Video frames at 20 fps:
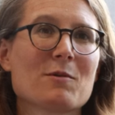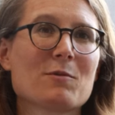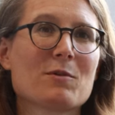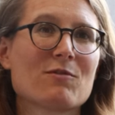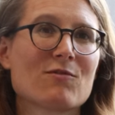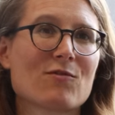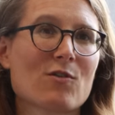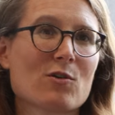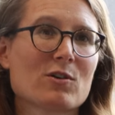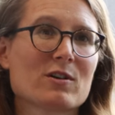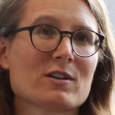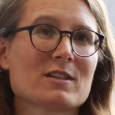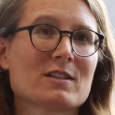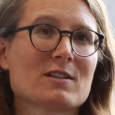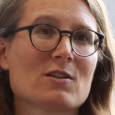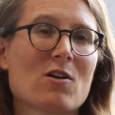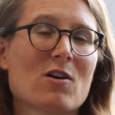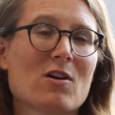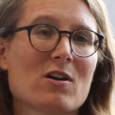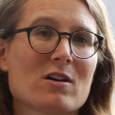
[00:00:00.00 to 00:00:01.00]
we
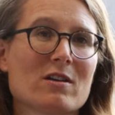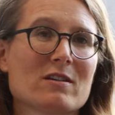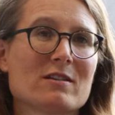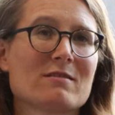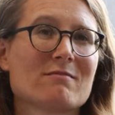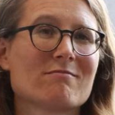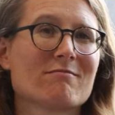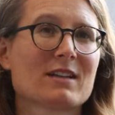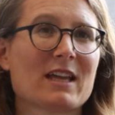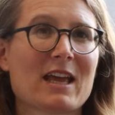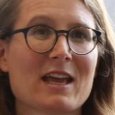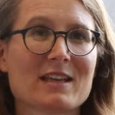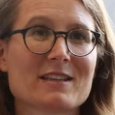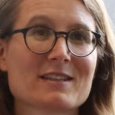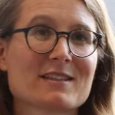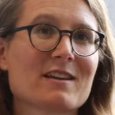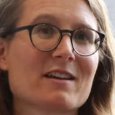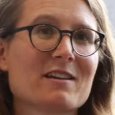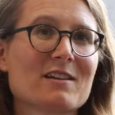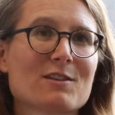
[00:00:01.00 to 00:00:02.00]
focus on
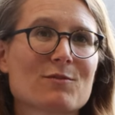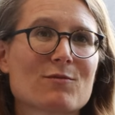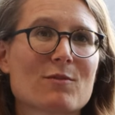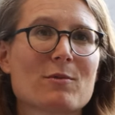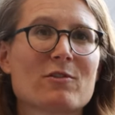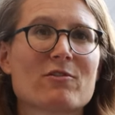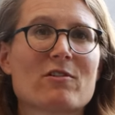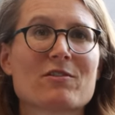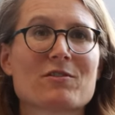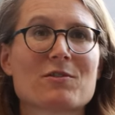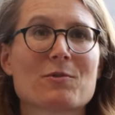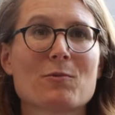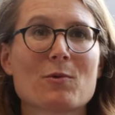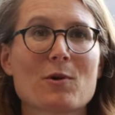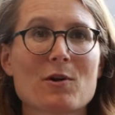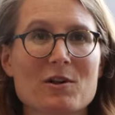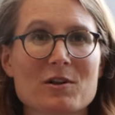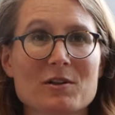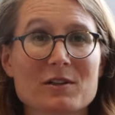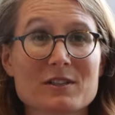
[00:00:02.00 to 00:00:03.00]
case studies from around the
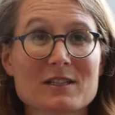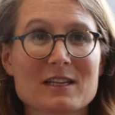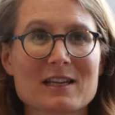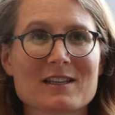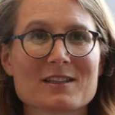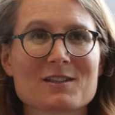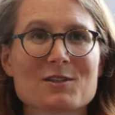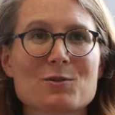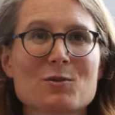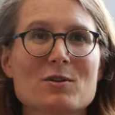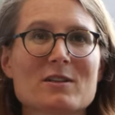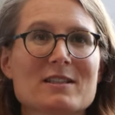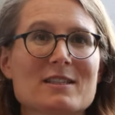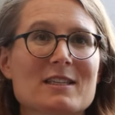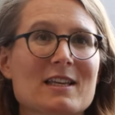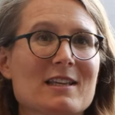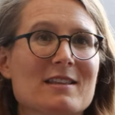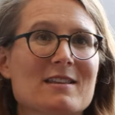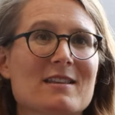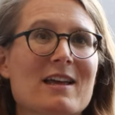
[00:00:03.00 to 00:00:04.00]
world, and
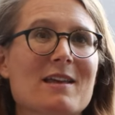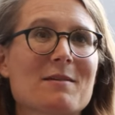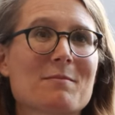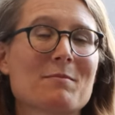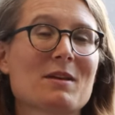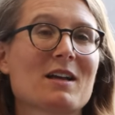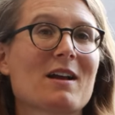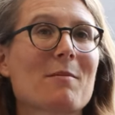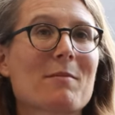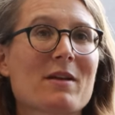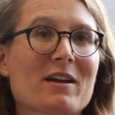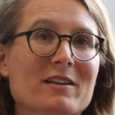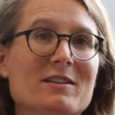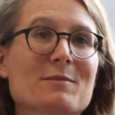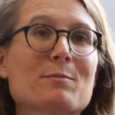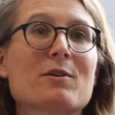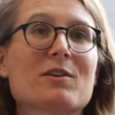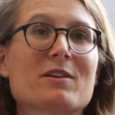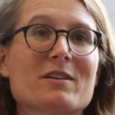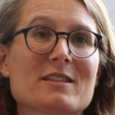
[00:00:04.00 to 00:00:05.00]
students can then become
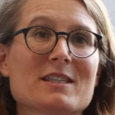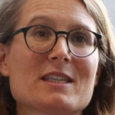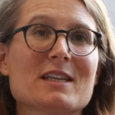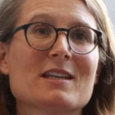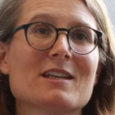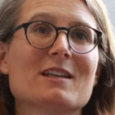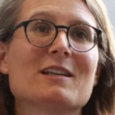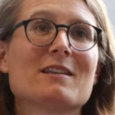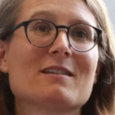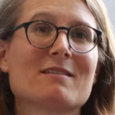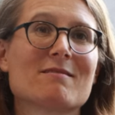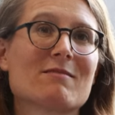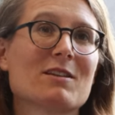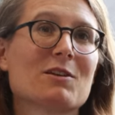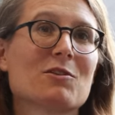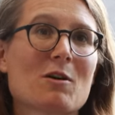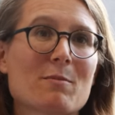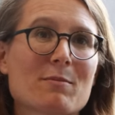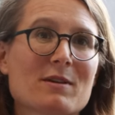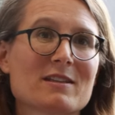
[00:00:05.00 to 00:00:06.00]
experts in
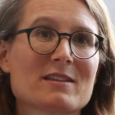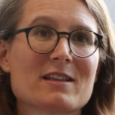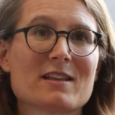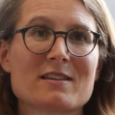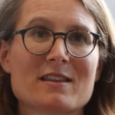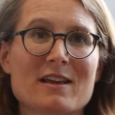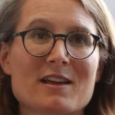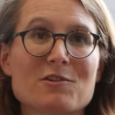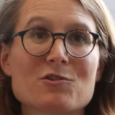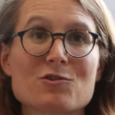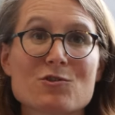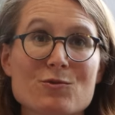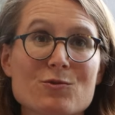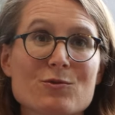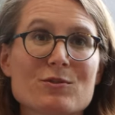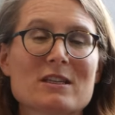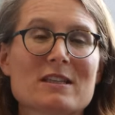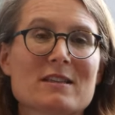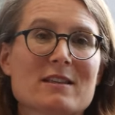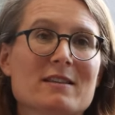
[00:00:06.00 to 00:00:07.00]
the topics that they
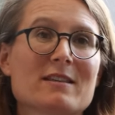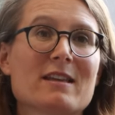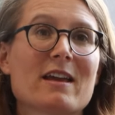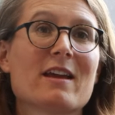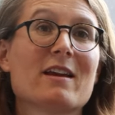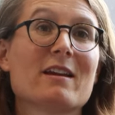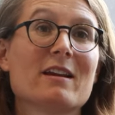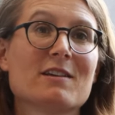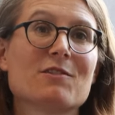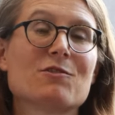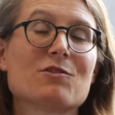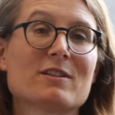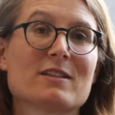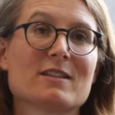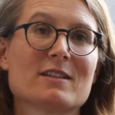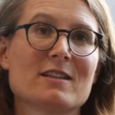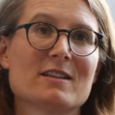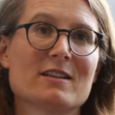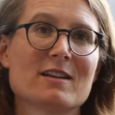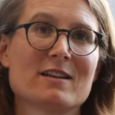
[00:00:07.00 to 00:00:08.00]
choose and that they're
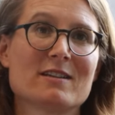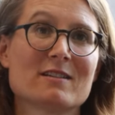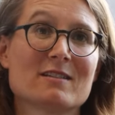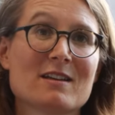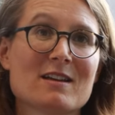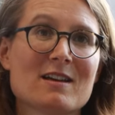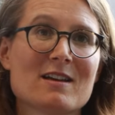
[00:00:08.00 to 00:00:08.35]
interested in.